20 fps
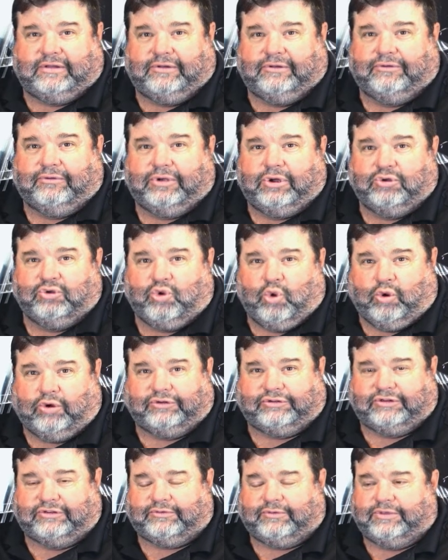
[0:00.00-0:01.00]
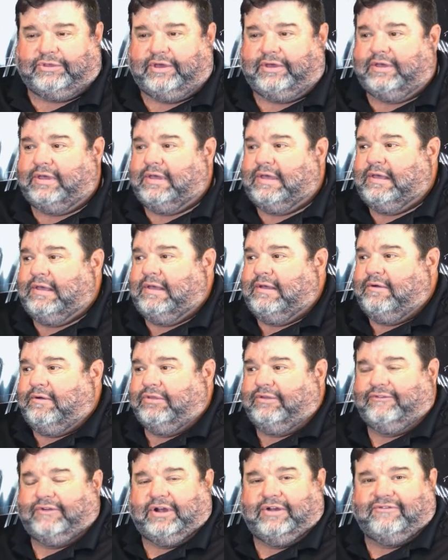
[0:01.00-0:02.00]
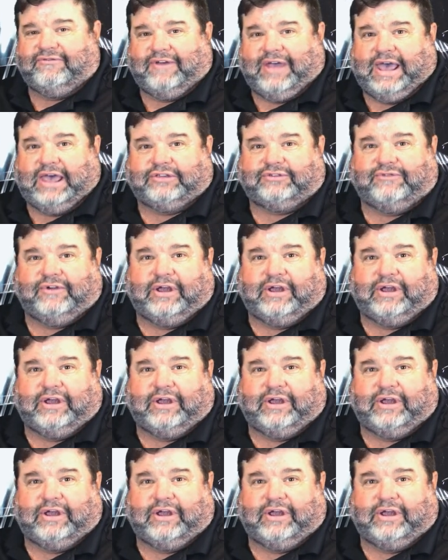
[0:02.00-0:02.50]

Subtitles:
on road courses with a very fast,